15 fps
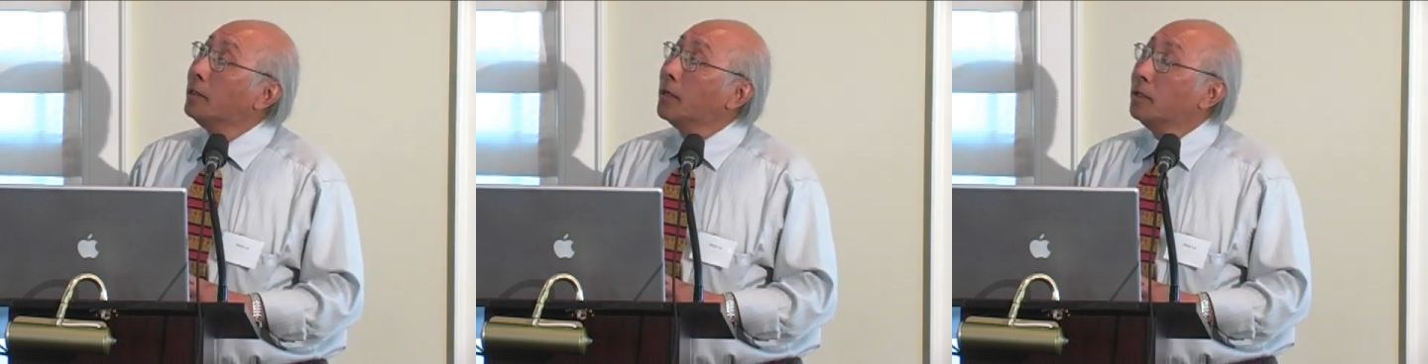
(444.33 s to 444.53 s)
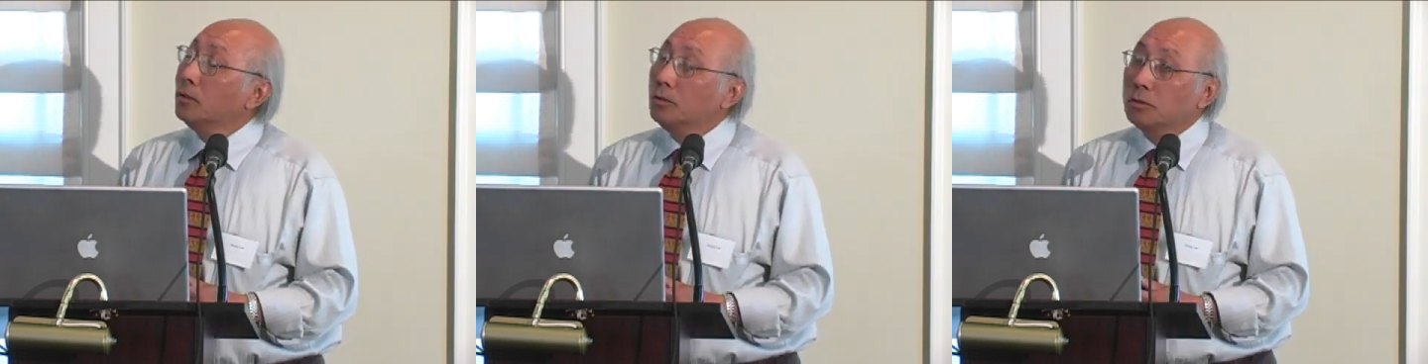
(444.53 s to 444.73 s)

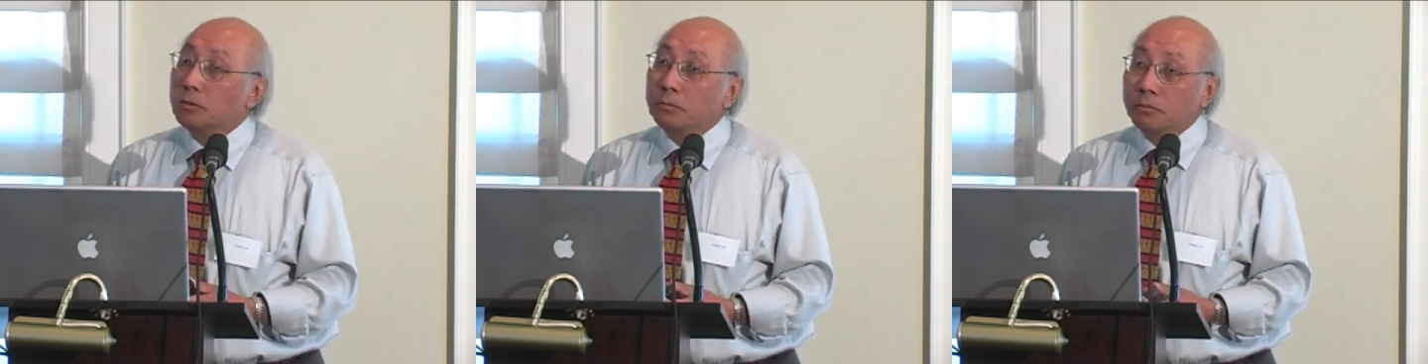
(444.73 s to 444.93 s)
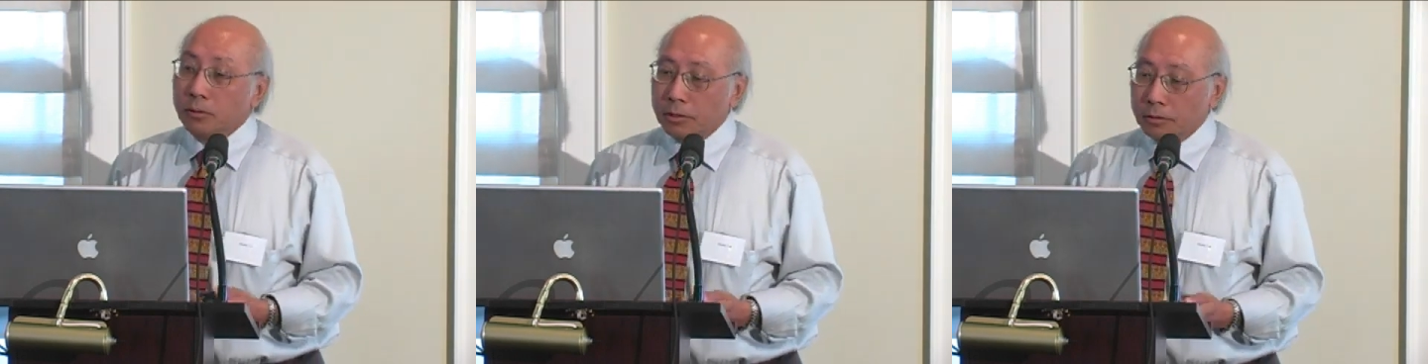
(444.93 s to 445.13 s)
then you
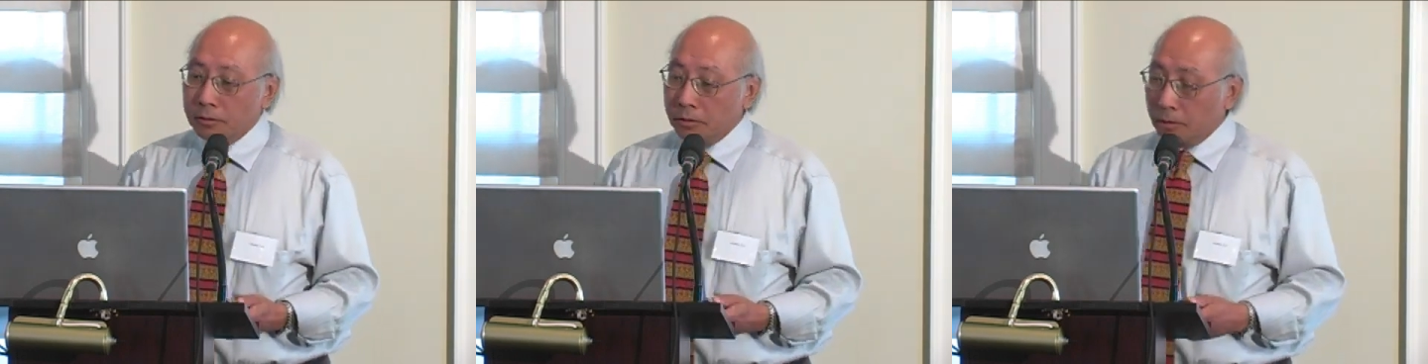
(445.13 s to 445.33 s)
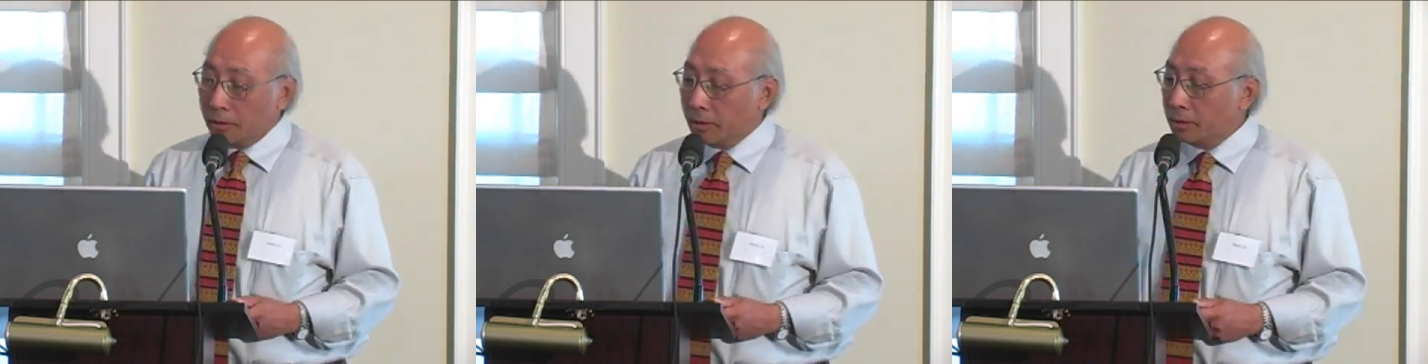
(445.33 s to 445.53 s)
will
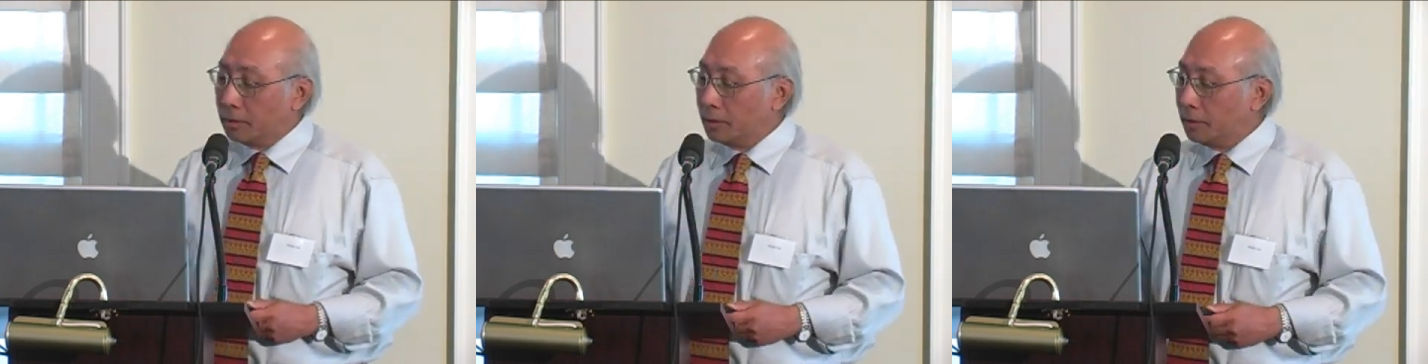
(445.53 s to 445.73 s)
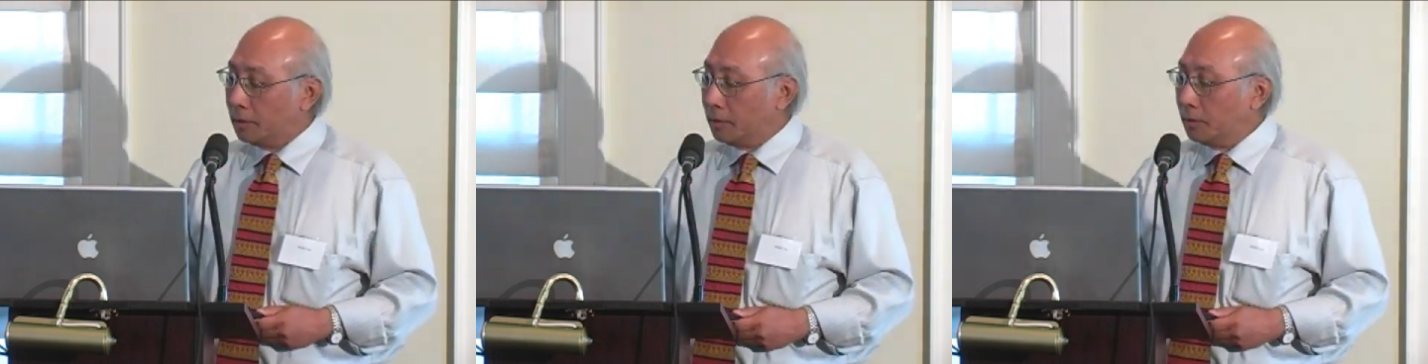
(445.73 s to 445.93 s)

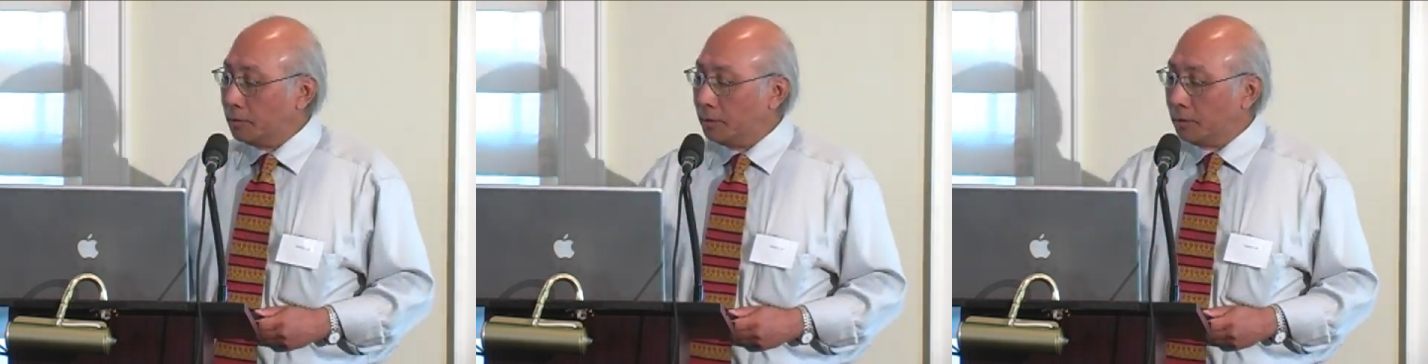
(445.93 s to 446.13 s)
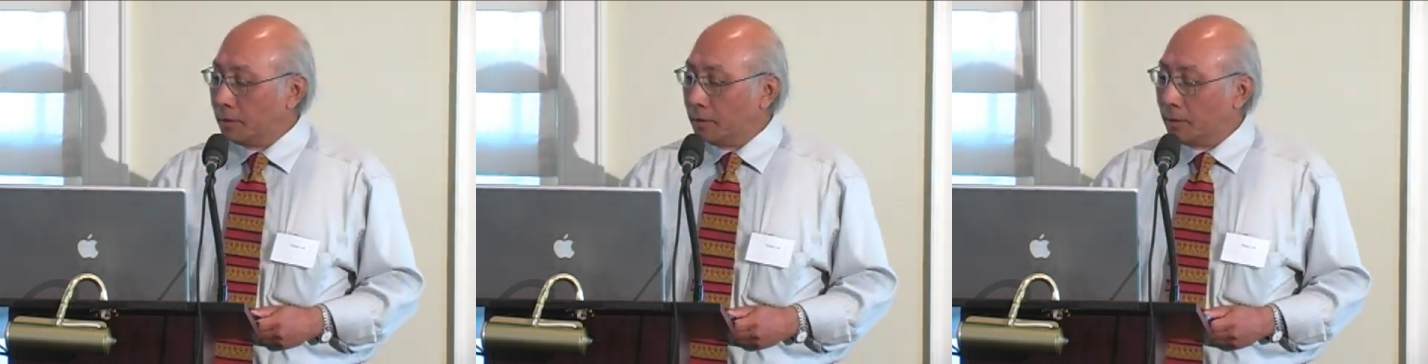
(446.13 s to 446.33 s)
see
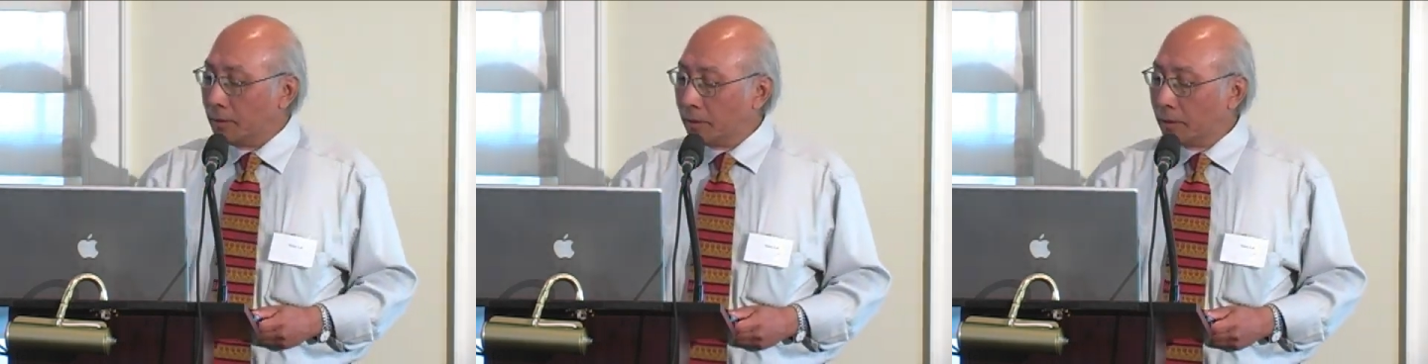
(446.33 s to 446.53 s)
then